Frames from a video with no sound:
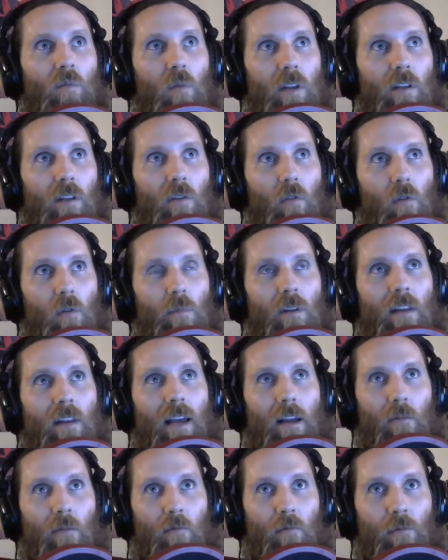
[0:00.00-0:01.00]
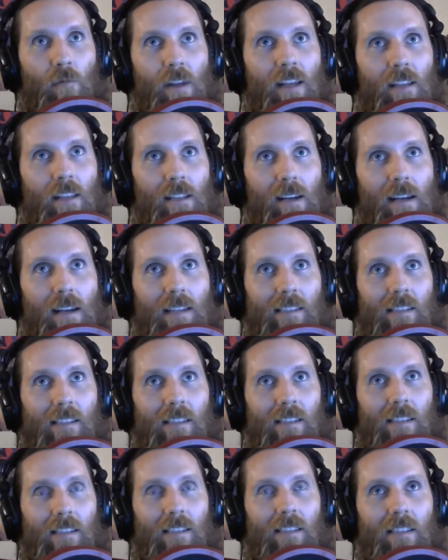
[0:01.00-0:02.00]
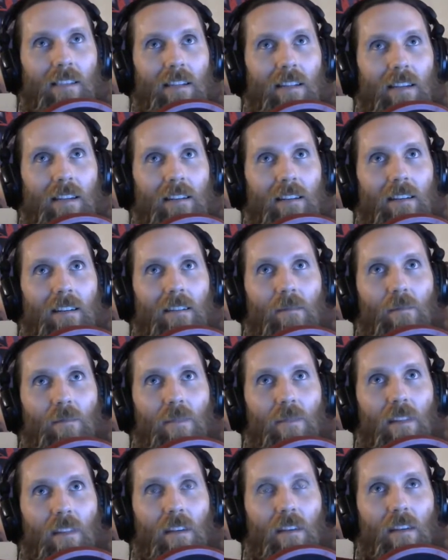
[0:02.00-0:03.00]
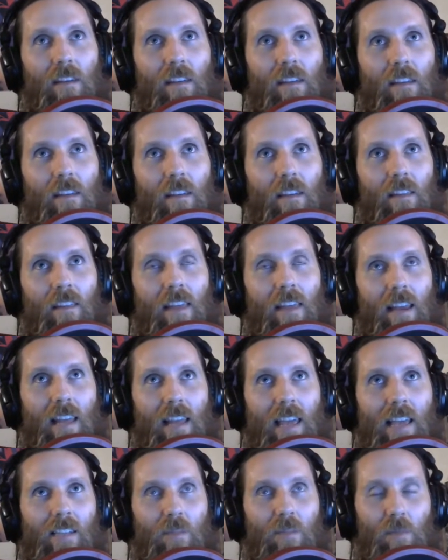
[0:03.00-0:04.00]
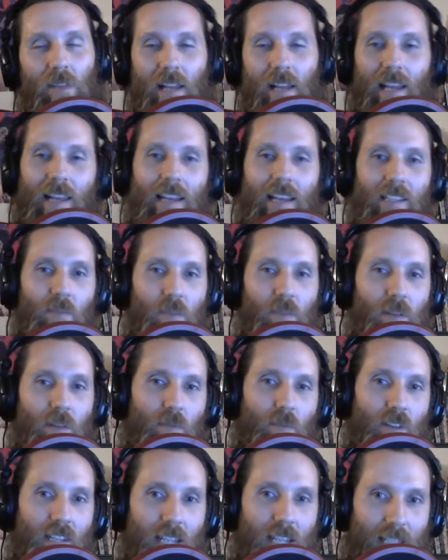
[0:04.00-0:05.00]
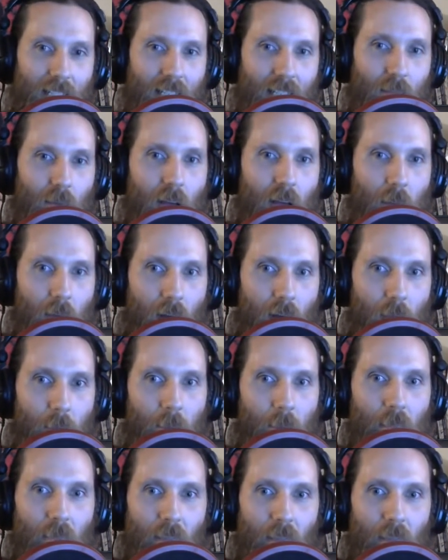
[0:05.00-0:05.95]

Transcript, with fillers: when Norman realizes that his plan has been predicted by mom,